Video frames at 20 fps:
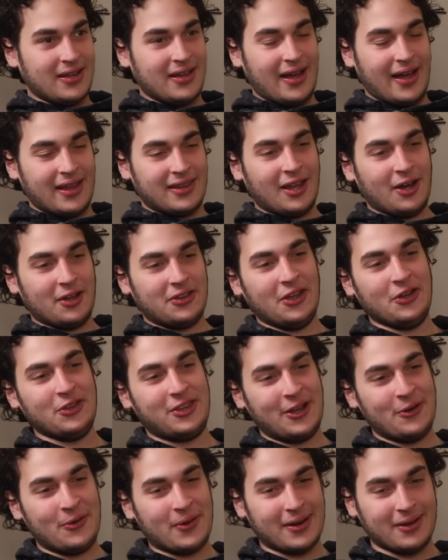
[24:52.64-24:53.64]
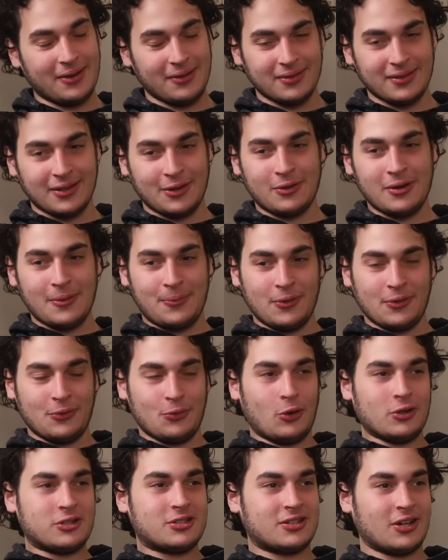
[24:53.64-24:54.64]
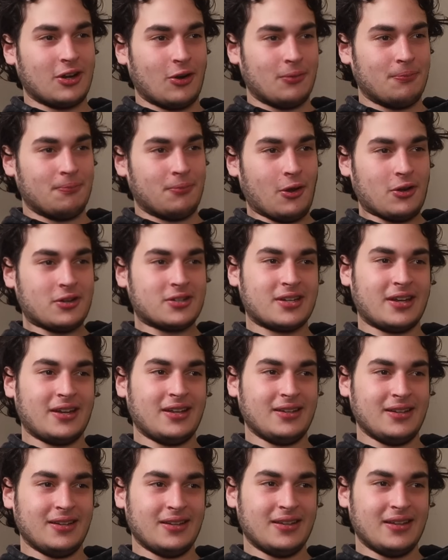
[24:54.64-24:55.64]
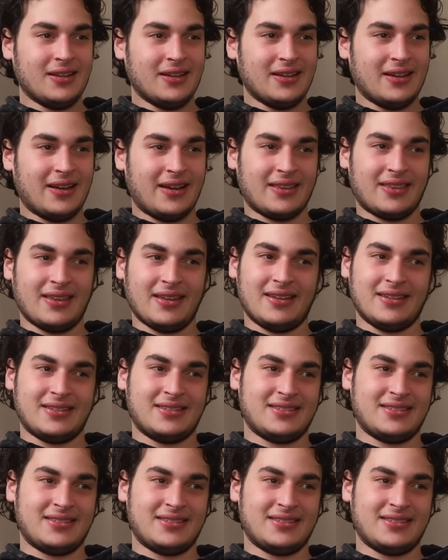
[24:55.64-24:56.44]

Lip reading: And now they wanna put Wall Street on blockchain. I think